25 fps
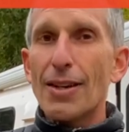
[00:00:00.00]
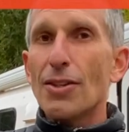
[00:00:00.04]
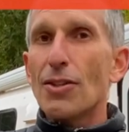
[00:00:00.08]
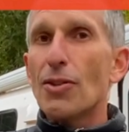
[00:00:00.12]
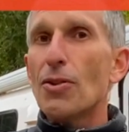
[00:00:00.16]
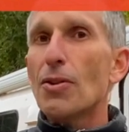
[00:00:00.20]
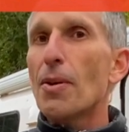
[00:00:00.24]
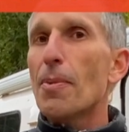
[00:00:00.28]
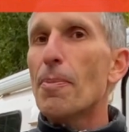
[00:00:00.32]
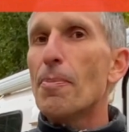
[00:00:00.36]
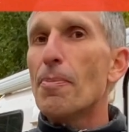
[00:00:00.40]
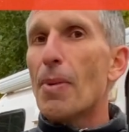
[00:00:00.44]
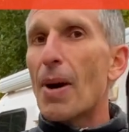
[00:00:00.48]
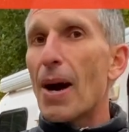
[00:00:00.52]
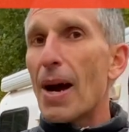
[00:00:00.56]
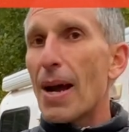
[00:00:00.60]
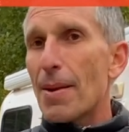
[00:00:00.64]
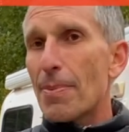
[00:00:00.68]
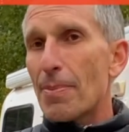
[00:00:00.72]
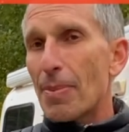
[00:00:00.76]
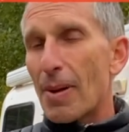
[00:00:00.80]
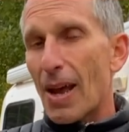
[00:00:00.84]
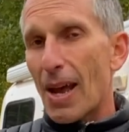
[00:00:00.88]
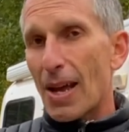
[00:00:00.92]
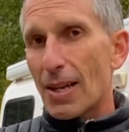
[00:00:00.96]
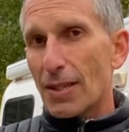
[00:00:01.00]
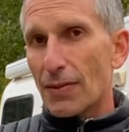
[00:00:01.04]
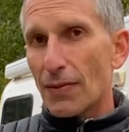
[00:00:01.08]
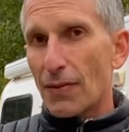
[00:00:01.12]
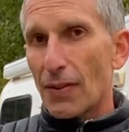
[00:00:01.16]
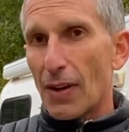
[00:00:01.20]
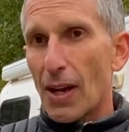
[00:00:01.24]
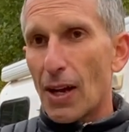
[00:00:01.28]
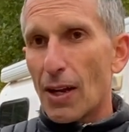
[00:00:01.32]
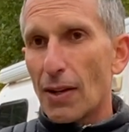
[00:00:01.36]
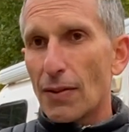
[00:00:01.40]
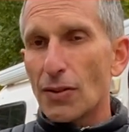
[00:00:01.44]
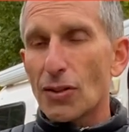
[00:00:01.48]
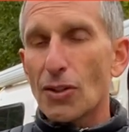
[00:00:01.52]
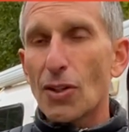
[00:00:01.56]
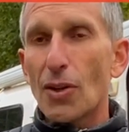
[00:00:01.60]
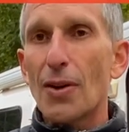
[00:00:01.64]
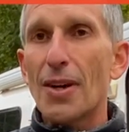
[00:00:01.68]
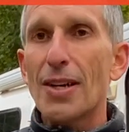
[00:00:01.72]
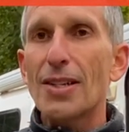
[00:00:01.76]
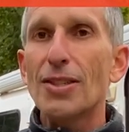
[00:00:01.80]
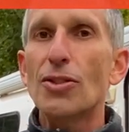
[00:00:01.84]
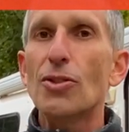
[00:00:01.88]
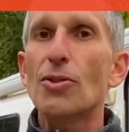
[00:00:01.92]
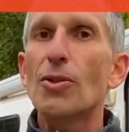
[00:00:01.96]
do the bypass valve so
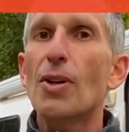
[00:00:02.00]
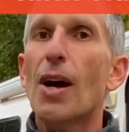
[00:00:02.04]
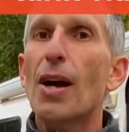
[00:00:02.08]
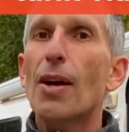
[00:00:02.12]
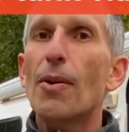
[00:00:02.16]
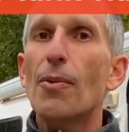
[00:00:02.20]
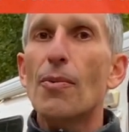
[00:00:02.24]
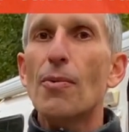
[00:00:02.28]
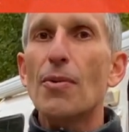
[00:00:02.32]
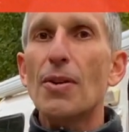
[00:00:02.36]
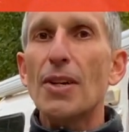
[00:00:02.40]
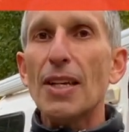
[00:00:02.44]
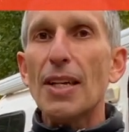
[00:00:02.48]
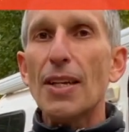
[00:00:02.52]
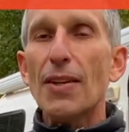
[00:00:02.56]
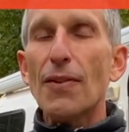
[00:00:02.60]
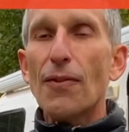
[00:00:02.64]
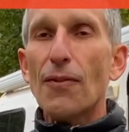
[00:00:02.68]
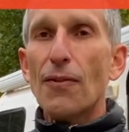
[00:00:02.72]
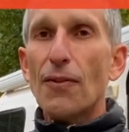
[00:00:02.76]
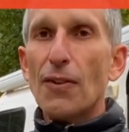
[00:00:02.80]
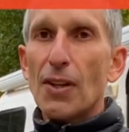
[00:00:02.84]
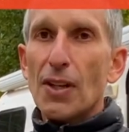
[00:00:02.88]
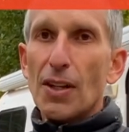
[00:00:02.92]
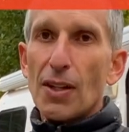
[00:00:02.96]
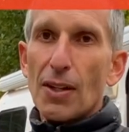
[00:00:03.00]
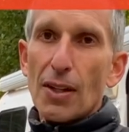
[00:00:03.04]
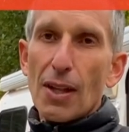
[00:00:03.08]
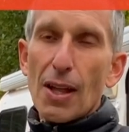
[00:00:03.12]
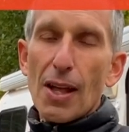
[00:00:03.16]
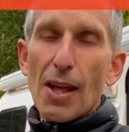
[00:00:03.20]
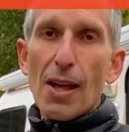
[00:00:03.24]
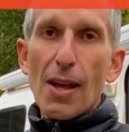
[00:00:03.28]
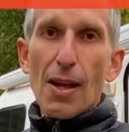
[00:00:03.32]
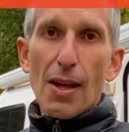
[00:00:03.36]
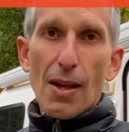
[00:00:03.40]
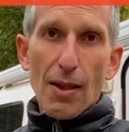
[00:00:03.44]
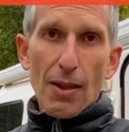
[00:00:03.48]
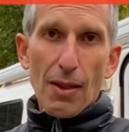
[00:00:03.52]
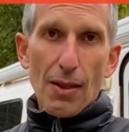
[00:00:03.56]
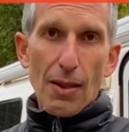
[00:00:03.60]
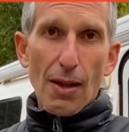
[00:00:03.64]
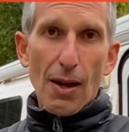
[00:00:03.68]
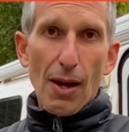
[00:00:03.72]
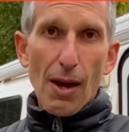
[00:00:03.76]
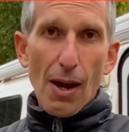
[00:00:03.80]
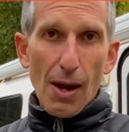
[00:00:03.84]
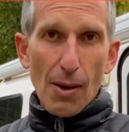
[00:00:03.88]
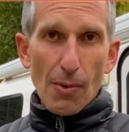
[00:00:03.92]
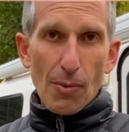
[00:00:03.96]
I do not refill
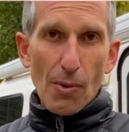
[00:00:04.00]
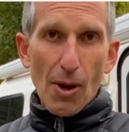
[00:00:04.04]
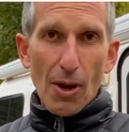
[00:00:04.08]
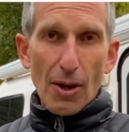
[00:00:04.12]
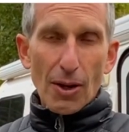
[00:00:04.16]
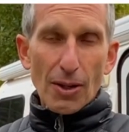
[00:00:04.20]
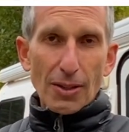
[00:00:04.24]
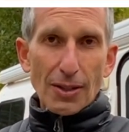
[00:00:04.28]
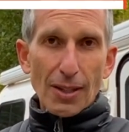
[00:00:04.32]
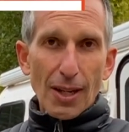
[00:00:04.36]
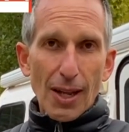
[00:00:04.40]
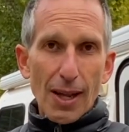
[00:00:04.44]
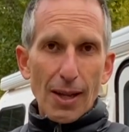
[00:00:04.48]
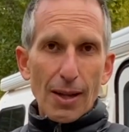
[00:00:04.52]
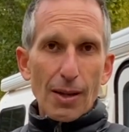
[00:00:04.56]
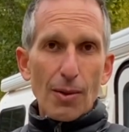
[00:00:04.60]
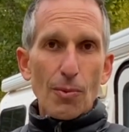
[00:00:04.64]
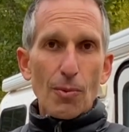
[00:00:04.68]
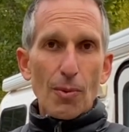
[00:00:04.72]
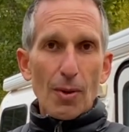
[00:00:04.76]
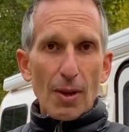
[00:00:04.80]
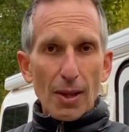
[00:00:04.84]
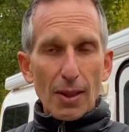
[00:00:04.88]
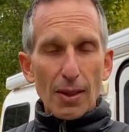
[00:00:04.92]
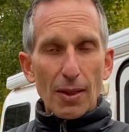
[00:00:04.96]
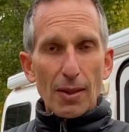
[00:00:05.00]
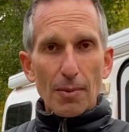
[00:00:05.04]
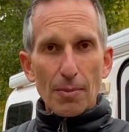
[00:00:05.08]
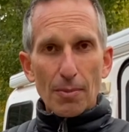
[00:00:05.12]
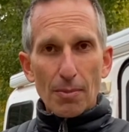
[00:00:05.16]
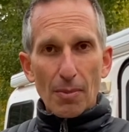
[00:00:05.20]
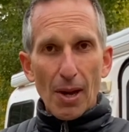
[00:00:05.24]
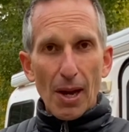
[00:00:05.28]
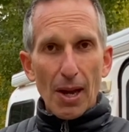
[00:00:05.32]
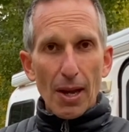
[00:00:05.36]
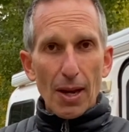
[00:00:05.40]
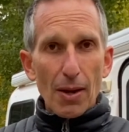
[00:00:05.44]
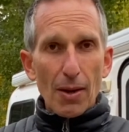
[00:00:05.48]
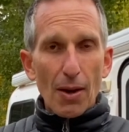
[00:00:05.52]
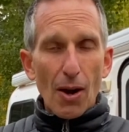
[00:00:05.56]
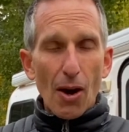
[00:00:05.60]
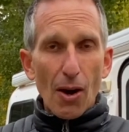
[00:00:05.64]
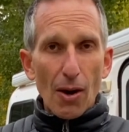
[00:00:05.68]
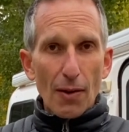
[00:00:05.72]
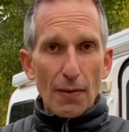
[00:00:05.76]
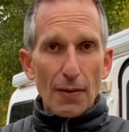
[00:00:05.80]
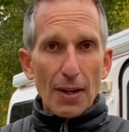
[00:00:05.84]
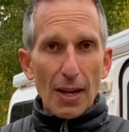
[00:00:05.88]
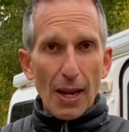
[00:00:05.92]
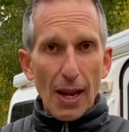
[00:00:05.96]
the hot water tank with my
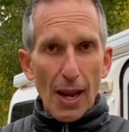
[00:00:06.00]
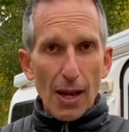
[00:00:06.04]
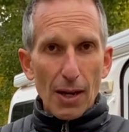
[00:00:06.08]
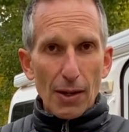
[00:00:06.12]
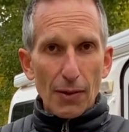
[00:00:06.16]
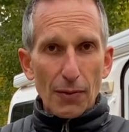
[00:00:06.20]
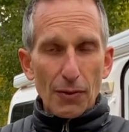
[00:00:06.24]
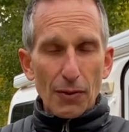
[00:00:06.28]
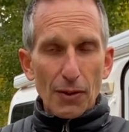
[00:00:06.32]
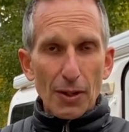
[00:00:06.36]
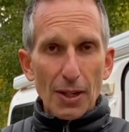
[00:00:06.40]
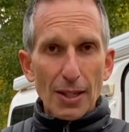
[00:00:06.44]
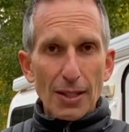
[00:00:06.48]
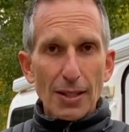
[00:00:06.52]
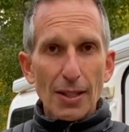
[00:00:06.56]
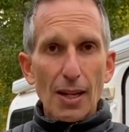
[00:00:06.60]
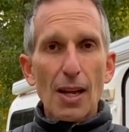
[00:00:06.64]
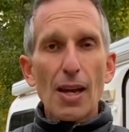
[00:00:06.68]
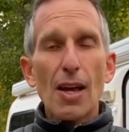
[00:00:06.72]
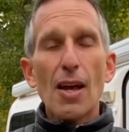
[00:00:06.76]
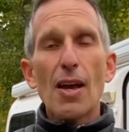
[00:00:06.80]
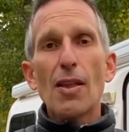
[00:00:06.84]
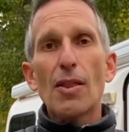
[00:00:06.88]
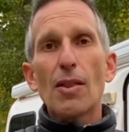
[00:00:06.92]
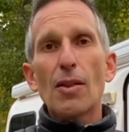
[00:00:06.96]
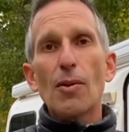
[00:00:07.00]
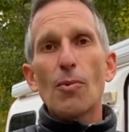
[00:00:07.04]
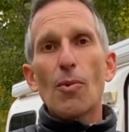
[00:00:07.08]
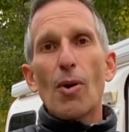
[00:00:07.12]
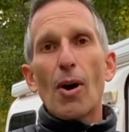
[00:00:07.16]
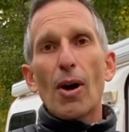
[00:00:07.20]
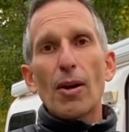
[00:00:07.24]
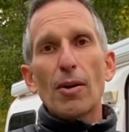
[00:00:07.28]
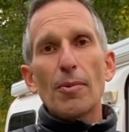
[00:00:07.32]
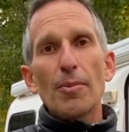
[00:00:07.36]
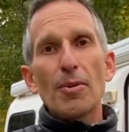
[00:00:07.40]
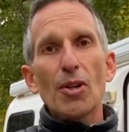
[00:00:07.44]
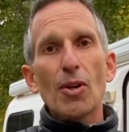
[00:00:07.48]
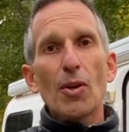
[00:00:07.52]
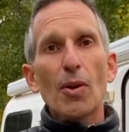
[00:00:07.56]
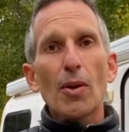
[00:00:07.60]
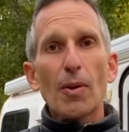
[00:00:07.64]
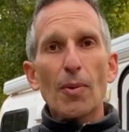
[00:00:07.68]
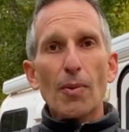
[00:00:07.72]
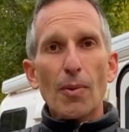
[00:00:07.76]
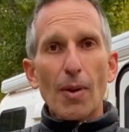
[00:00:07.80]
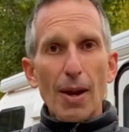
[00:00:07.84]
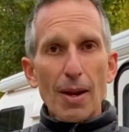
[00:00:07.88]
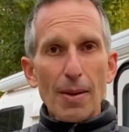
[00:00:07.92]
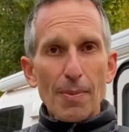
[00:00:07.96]
RV antifreeze. The water will be
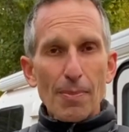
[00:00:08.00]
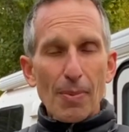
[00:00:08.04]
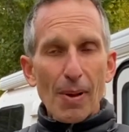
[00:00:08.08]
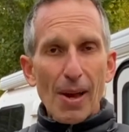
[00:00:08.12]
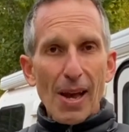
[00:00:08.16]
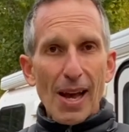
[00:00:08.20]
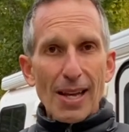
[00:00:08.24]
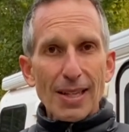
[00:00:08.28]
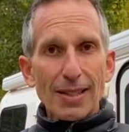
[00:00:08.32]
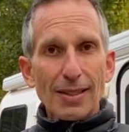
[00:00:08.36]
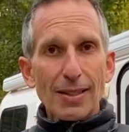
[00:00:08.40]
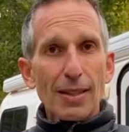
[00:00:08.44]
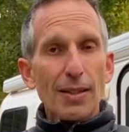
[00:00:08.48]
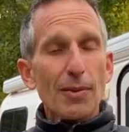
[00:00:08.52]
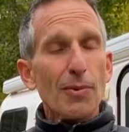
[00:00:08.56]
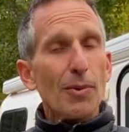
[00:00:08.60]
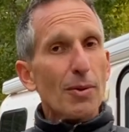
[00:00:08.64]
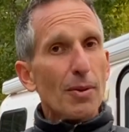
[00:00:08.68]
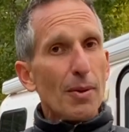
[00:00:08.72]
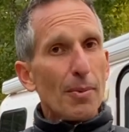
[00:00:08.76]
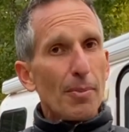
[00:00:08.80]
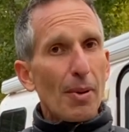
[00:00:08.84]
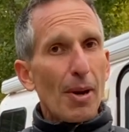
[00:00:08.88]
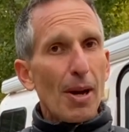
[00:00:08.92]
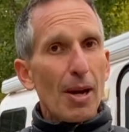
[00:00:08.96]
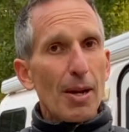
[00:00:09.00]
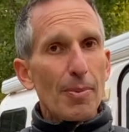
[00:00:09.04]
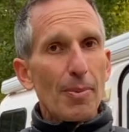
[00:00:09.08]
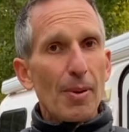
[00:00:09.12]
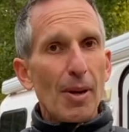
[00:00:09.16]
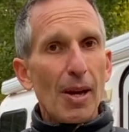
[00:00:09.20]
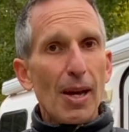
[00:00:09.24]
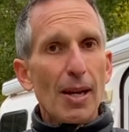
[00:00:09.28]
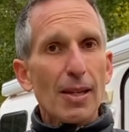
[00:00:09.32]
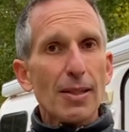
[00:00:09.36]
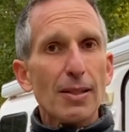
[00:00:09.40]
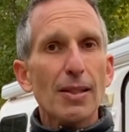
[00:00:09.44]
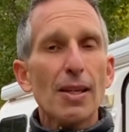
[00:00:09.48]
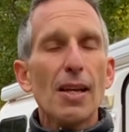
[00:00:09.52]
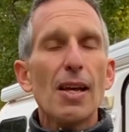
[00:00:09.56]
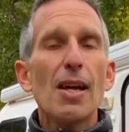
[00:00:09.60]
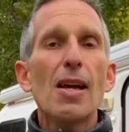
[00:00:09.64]
going right past it with the bypass.